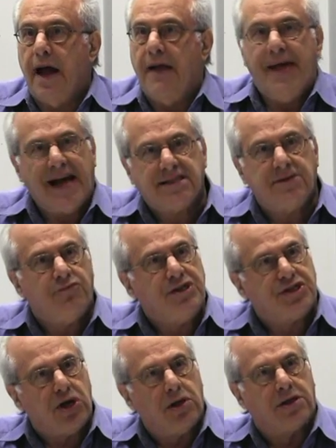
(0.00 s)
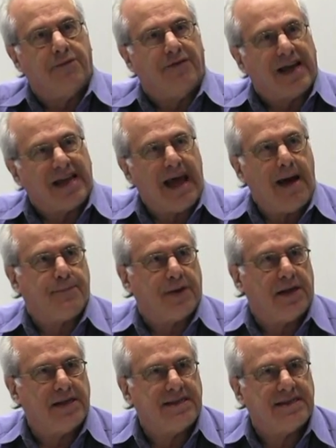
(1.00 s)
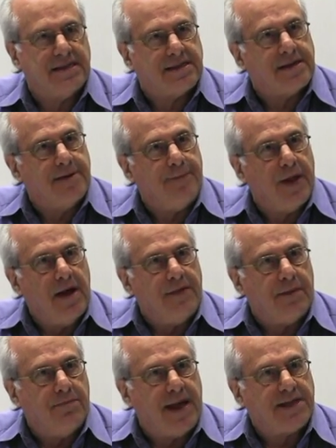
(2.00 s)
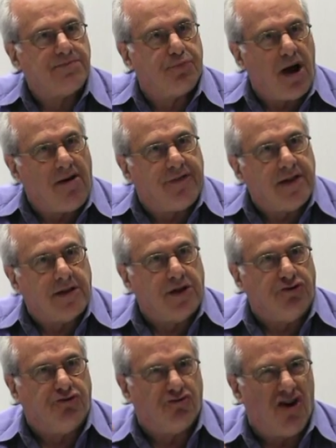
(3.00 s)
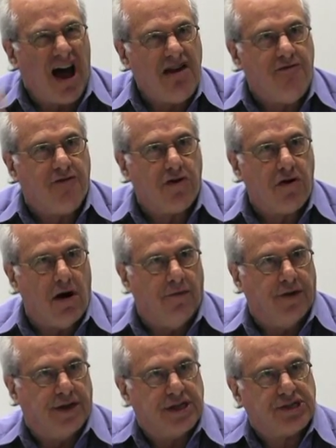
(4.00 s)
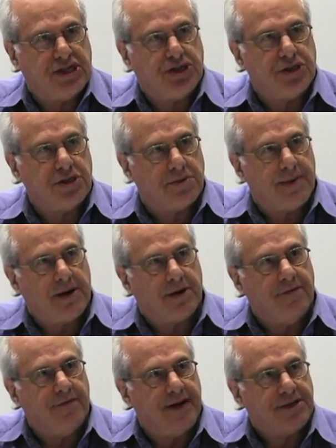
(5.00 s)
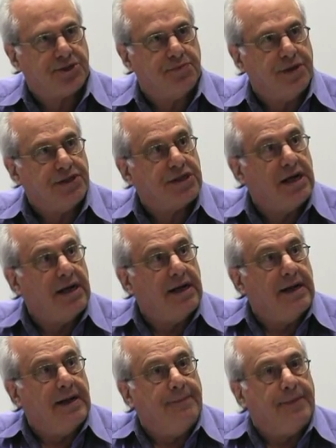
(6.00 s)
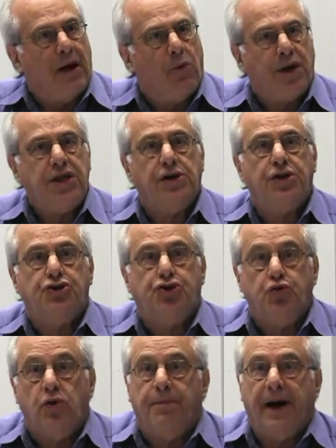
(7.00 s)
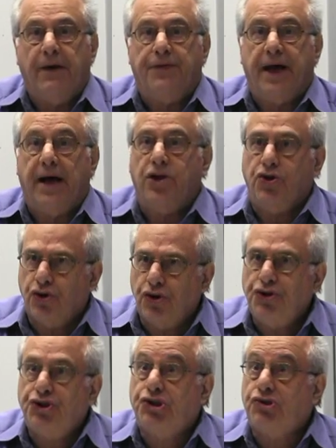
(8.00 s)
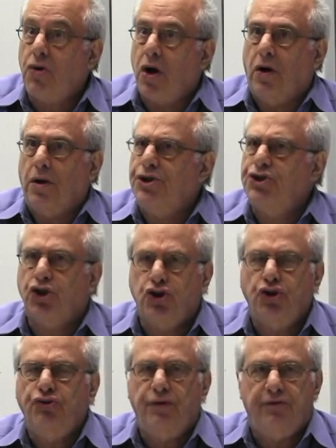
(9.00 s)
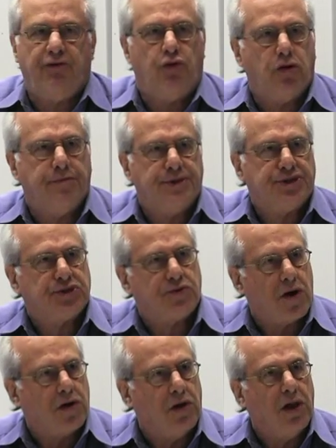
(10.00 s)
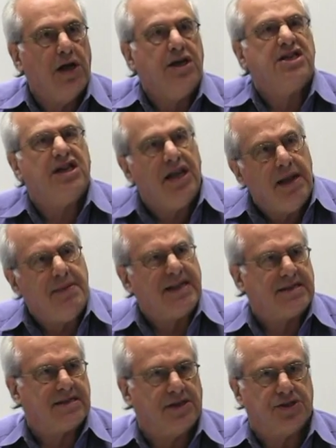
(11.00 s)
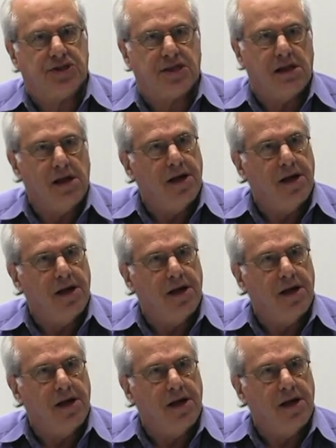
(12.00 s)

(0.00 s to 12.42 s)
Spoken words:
And that's a result of a capitalist system that makes profit the driver of the decisions about investments. Now, what are you going to do about that? You could struggle. It's a good reformist struggle to limit such